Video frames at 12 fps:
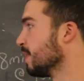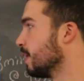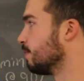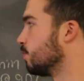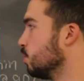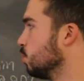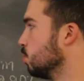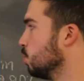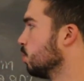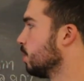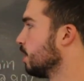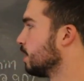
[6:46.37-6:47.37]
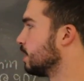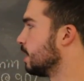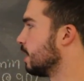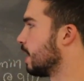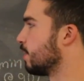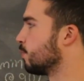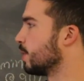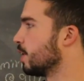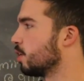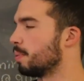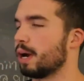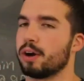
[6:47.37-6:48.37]
If you did a
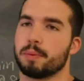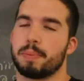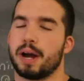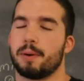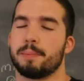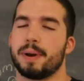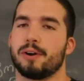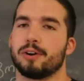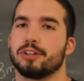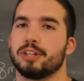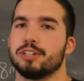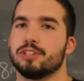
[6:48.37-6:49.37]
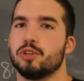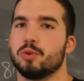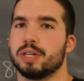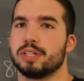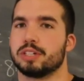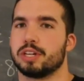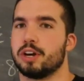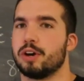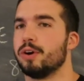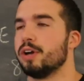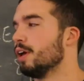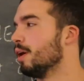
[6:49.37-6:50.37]
300-pound power clean 2 weeks ago,